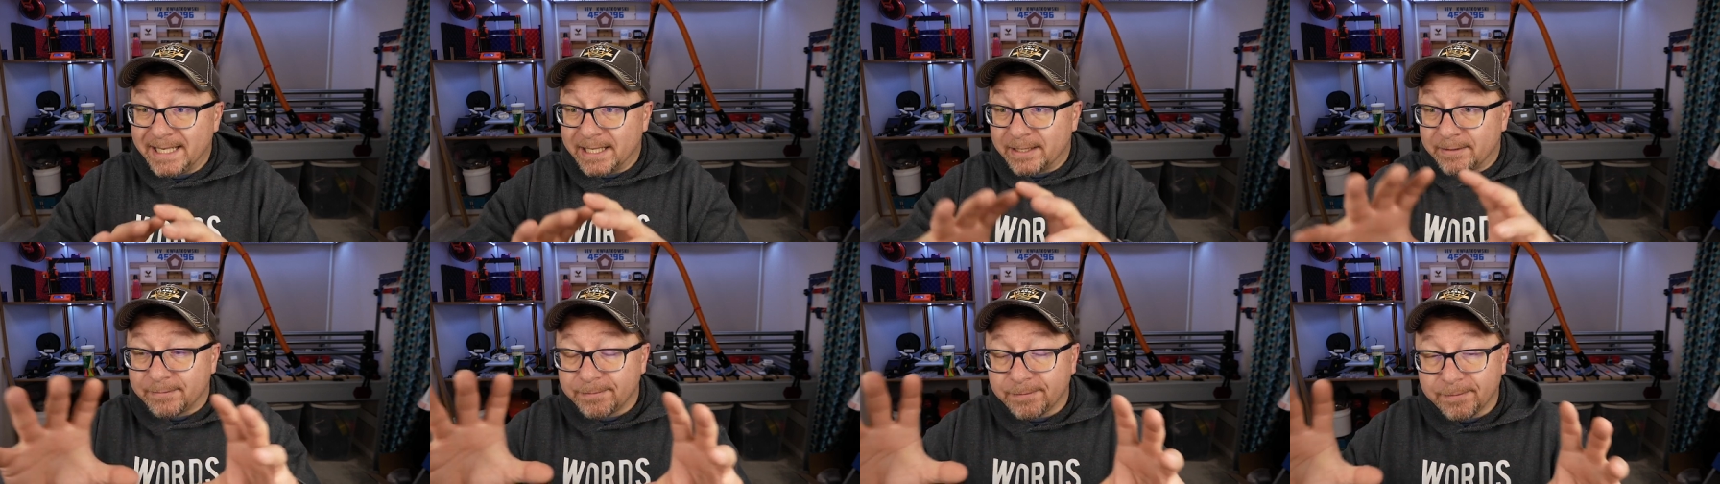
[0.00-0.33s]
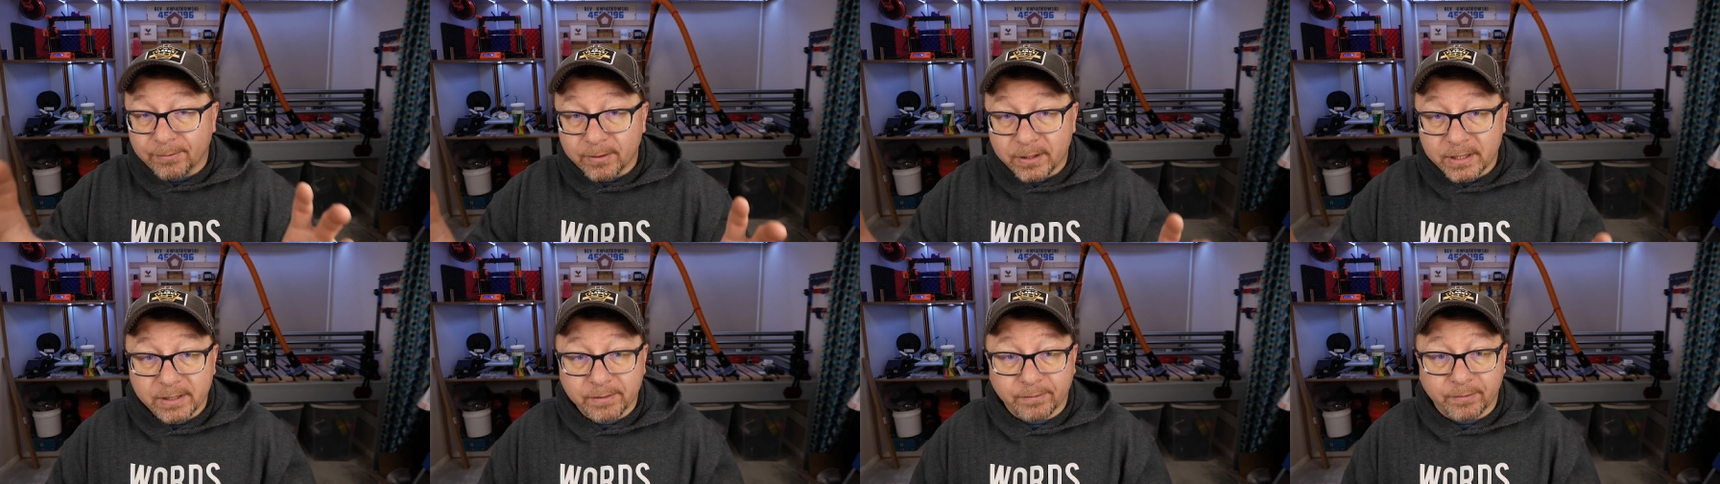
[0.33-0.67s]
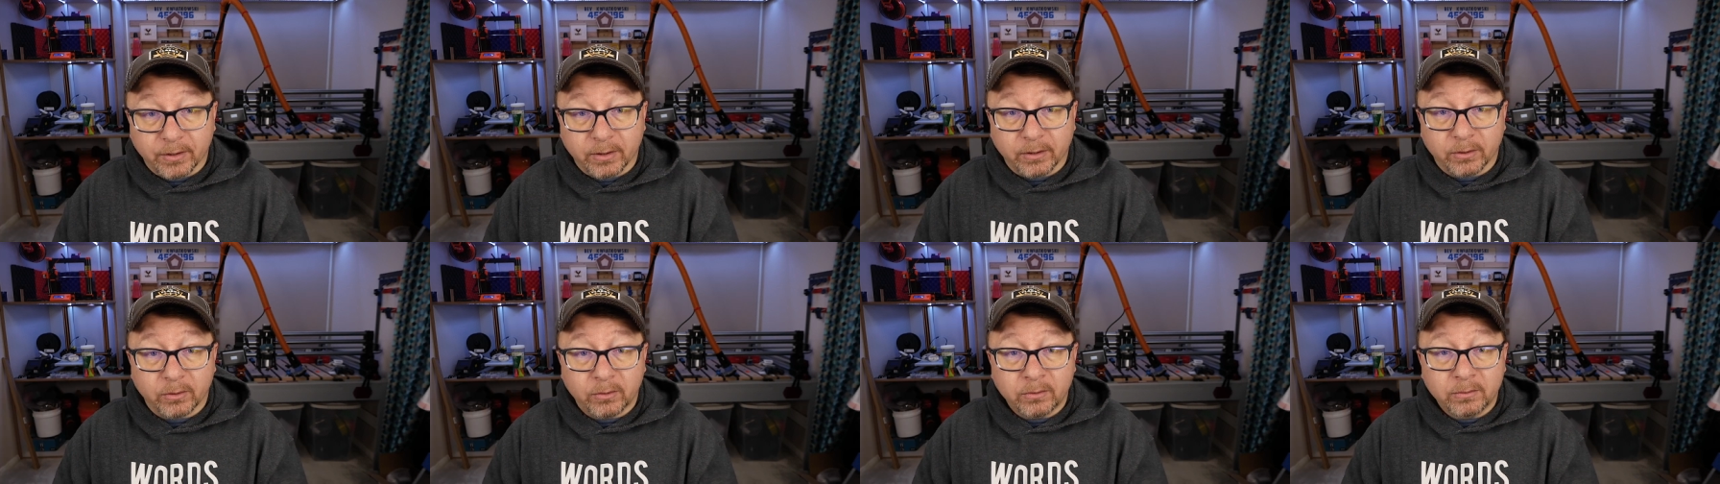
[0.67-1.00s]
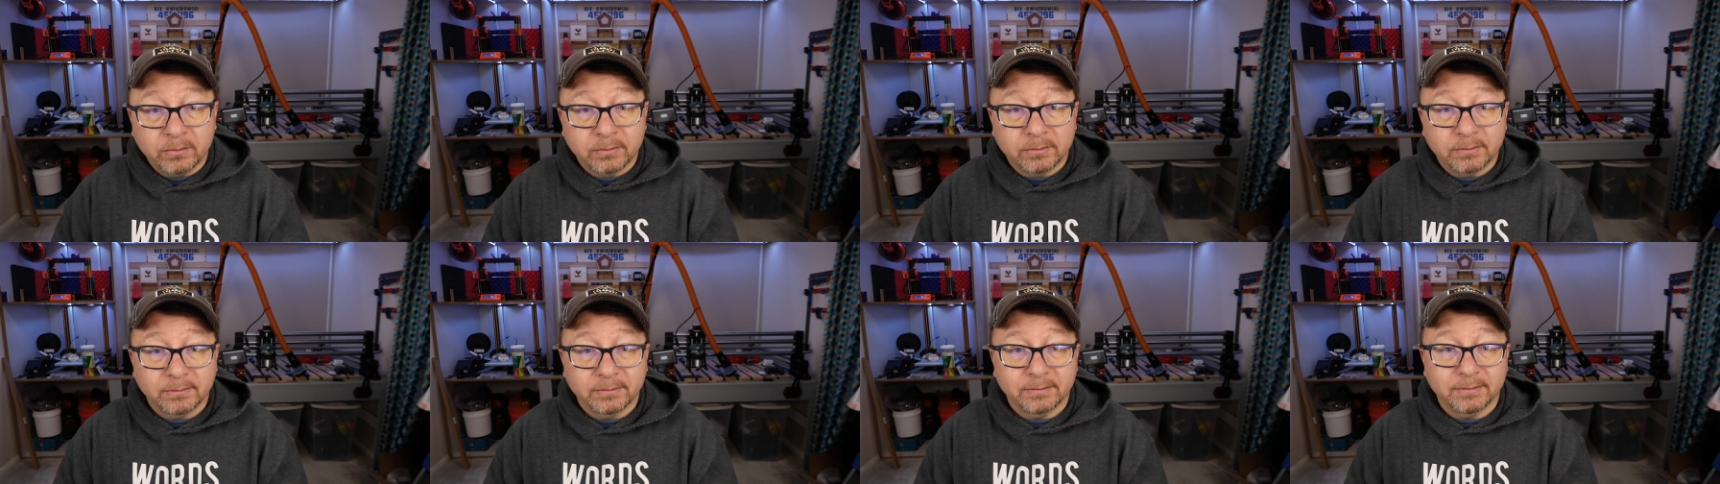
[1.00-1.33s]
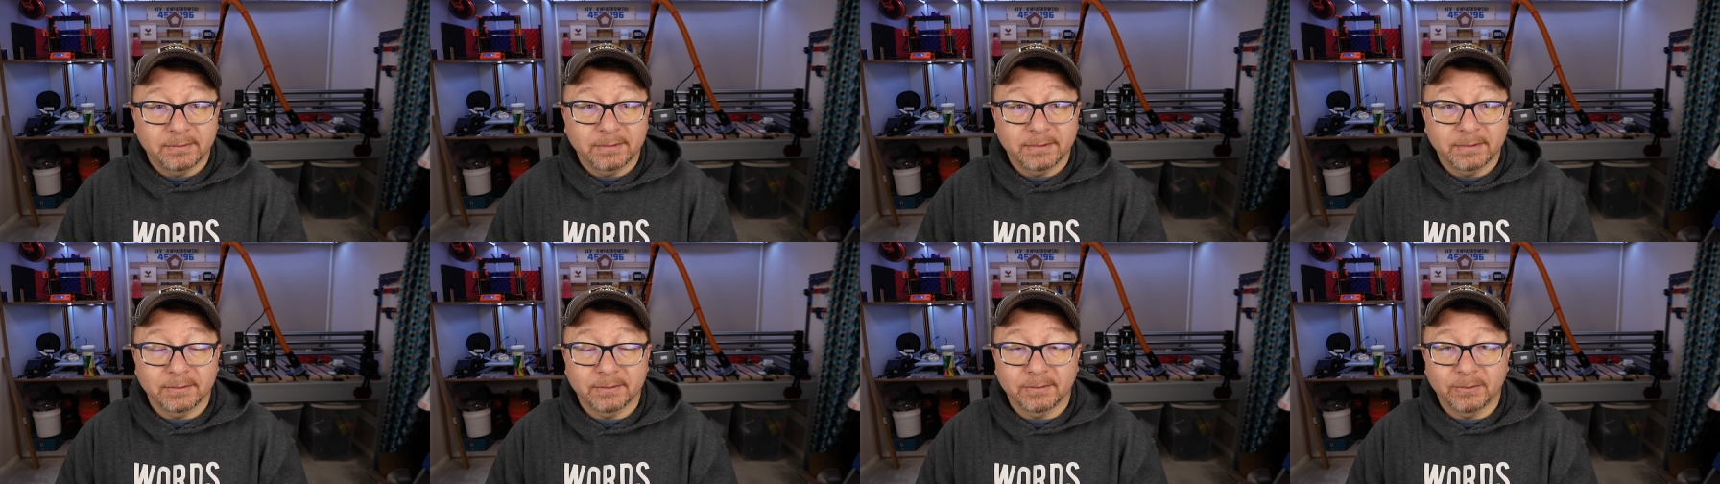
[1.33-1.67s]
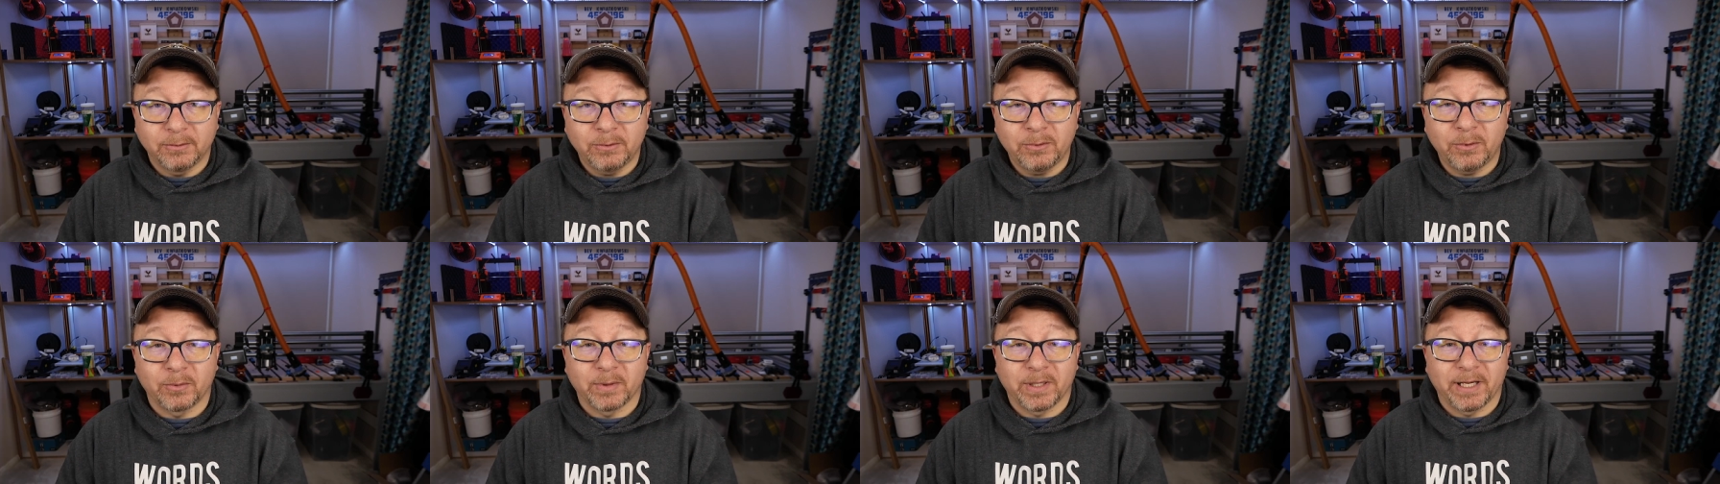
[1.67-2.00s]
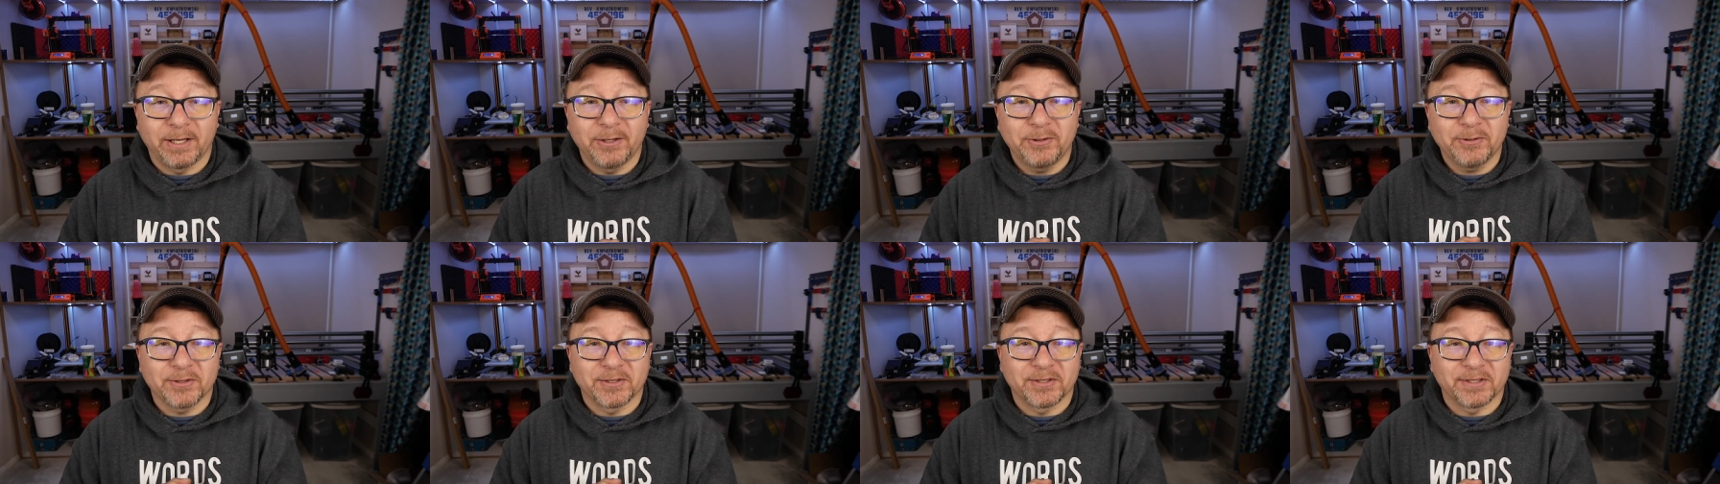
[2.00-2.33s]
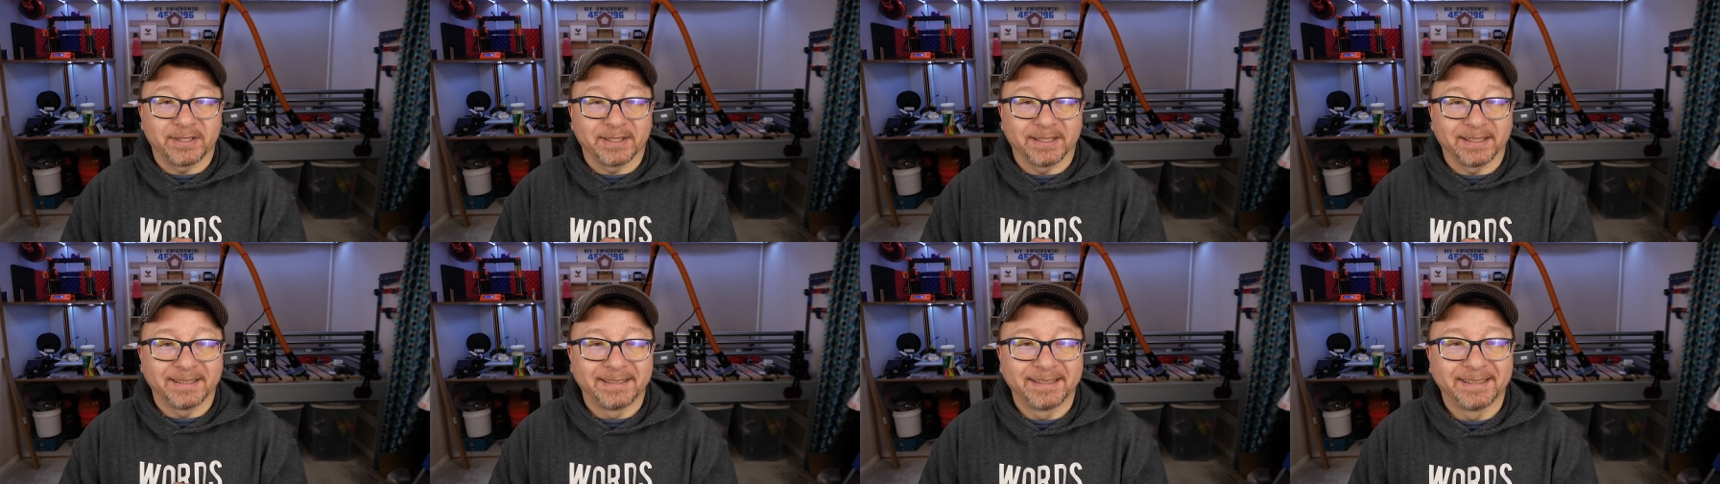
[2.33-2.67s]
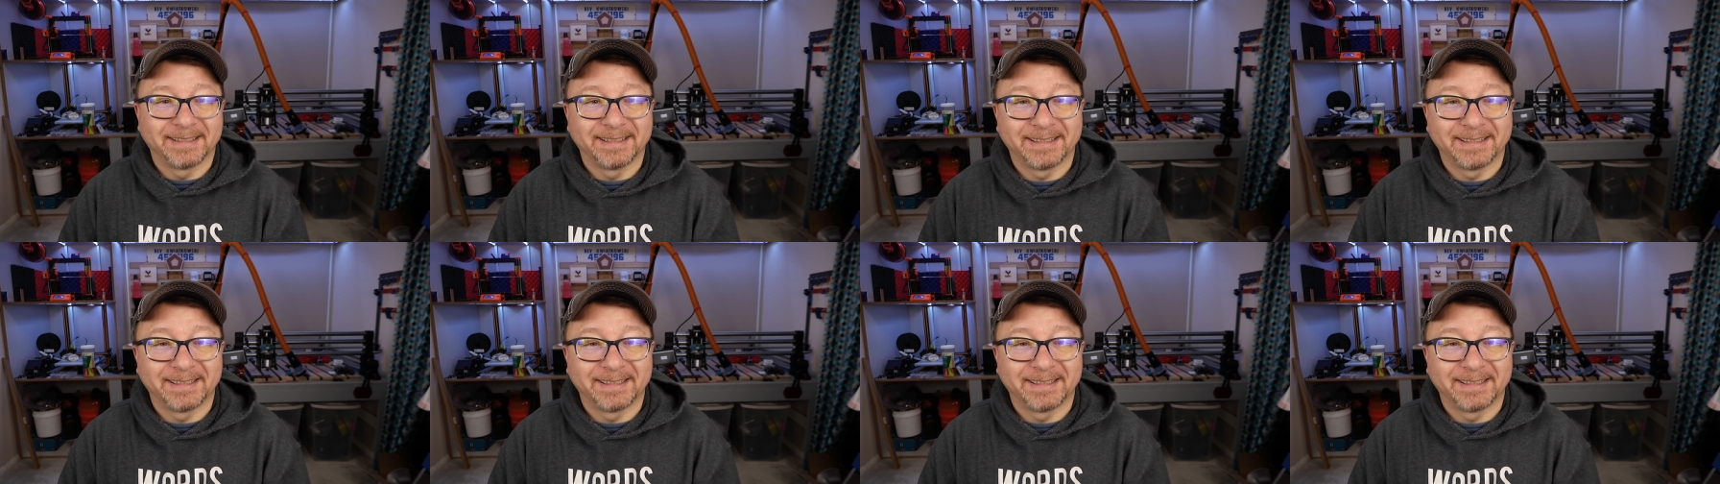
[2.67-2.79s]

in front of you. Ooh, interesting.